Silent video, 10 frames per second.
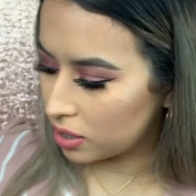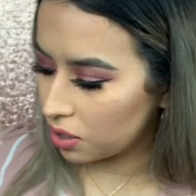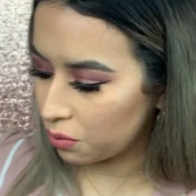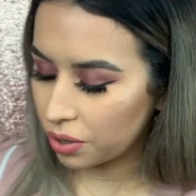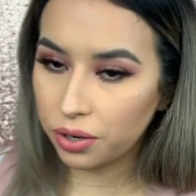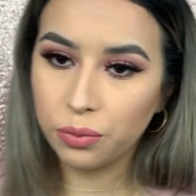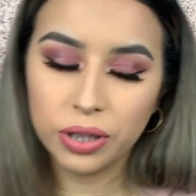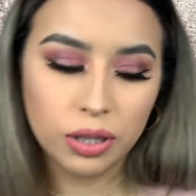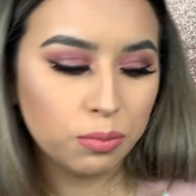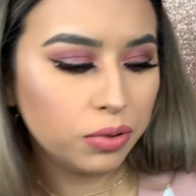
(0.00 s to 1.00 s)
It's the one
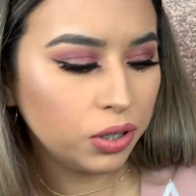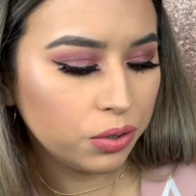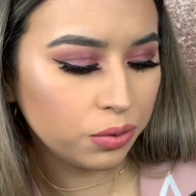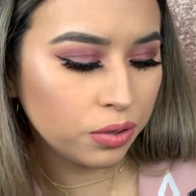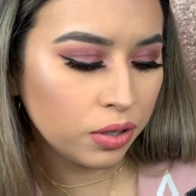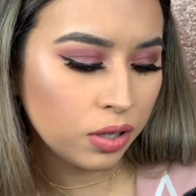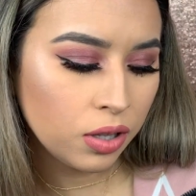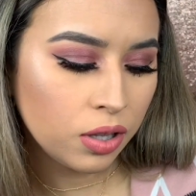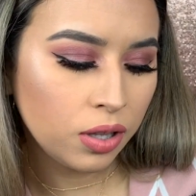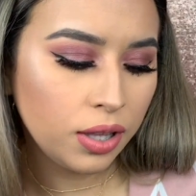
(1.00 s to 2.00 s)
with the blue
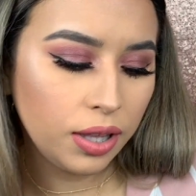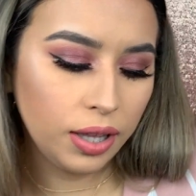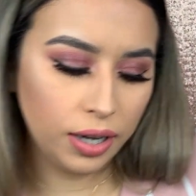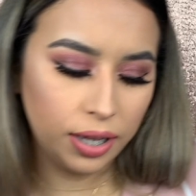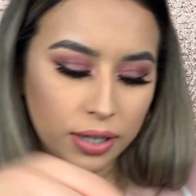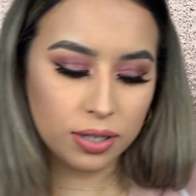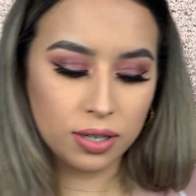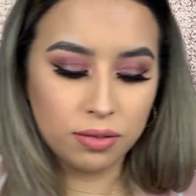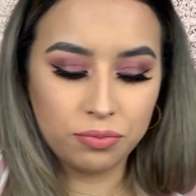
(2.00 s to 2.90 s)
in it.